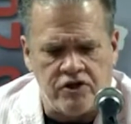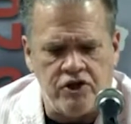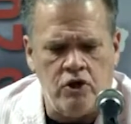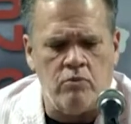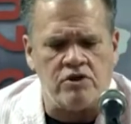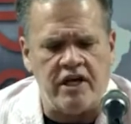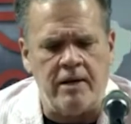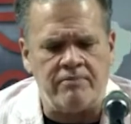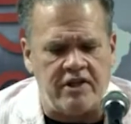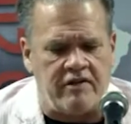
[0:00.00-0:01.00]
The tomb was
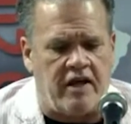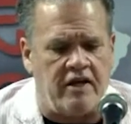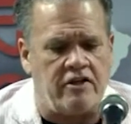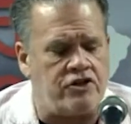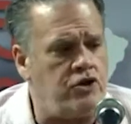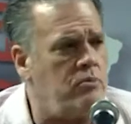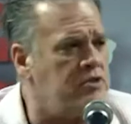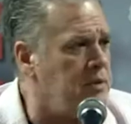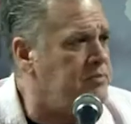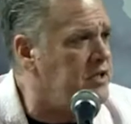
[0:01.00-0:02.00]
empty then, and the tomb
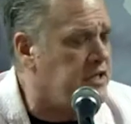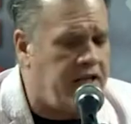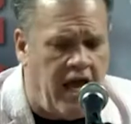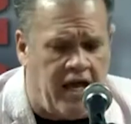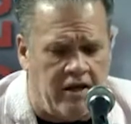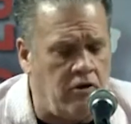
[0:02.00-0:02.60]
is empty today.